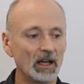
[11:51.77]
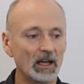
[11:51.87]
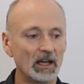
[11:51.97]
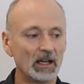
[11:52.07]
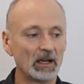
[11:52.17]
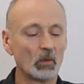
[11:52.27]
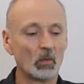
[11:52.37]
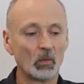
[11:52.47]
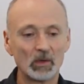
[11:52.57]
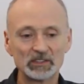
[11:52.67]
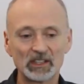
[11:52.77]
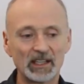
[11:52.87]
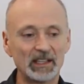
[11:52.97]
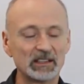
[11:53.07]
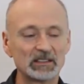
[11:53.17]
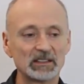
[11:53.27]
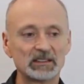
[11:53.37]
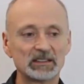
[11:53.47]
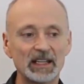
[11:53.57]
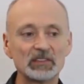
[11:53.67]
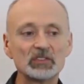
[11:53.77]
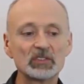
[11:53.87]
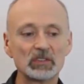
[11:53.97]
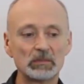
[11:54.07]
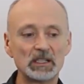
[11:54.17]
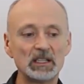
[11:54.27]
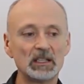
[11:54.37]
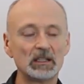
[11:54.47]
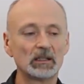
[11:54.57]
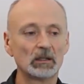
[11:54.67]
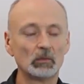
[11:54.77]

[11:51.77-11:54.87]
Uh, once again, it tends to be